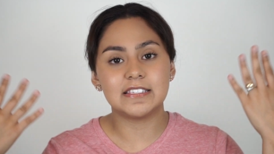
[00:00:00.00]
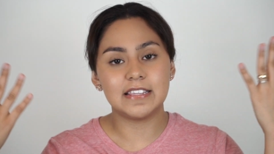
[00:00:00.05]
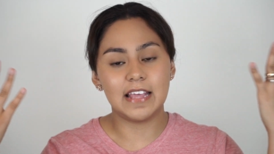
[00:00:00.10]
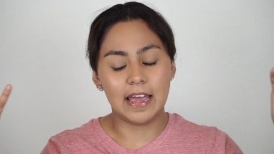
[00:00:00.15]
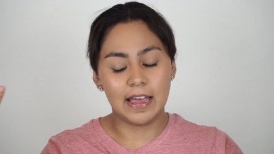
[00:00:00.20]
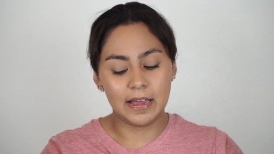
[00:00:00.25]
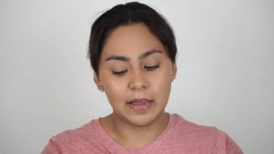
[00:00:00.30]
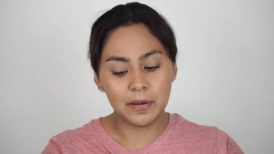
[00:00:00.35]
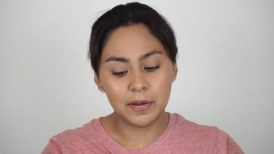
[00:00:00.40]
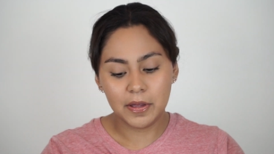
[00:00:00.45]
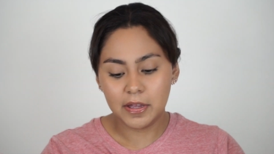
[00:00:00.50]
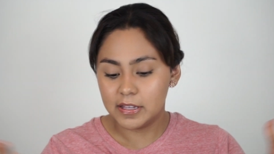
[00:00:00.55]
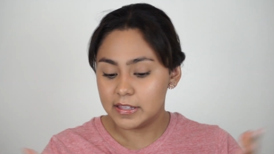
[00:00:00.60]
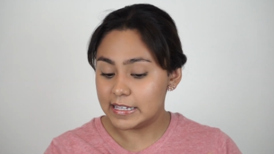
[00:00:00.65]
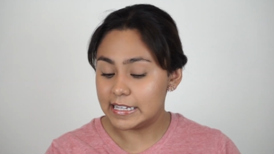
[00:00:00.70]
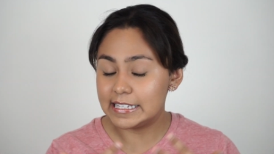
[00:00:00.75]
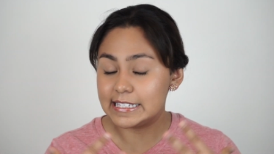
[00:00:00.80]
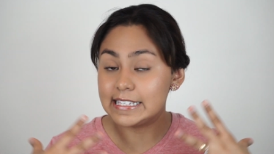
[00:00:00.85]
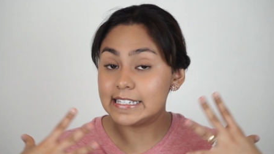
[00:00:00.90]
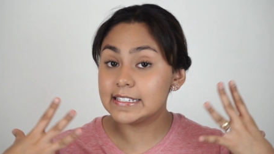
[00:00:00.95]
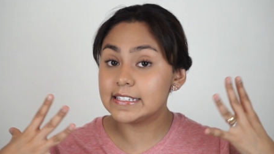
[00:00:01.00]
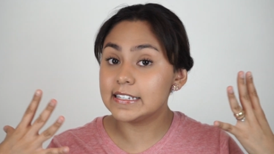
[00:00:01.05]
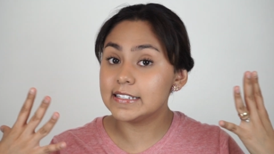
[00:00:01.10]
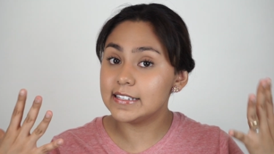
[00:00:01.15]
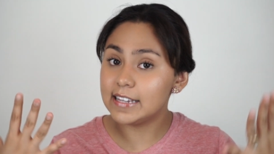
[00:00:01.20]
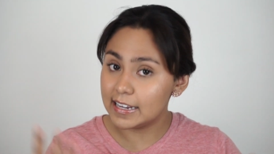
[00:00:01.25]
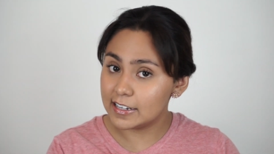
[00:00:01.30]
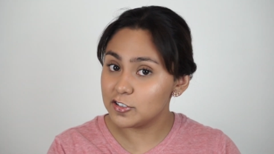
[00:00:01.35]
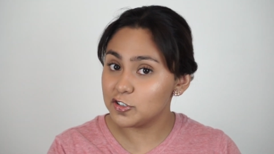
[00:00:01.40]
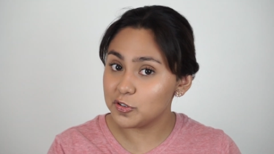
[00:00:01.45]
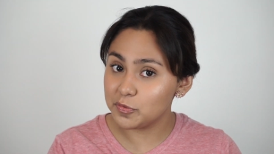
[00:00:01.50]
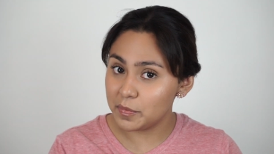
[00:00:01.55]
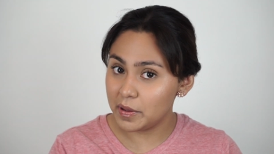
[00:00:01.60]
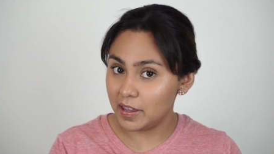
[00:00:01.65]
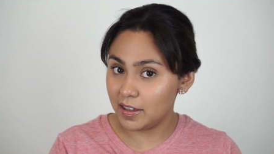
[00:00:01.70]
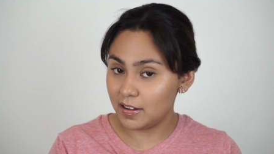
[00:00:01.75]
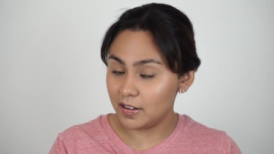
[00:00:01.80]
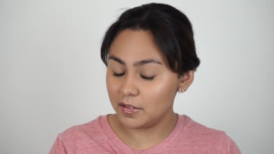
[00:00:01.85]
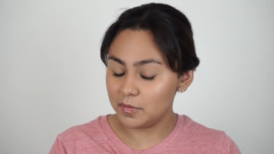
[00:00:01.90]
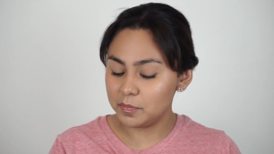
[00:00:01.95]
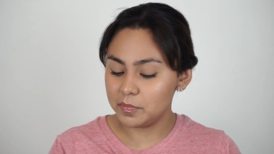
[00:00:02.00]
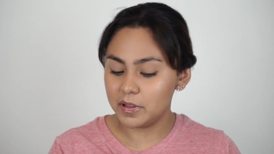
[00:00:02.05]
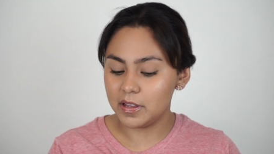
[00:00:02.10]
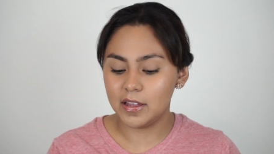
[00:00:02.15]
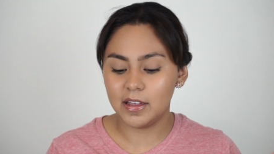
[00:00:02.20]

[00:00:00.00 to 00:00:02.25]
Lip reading: that this is a natural makeup,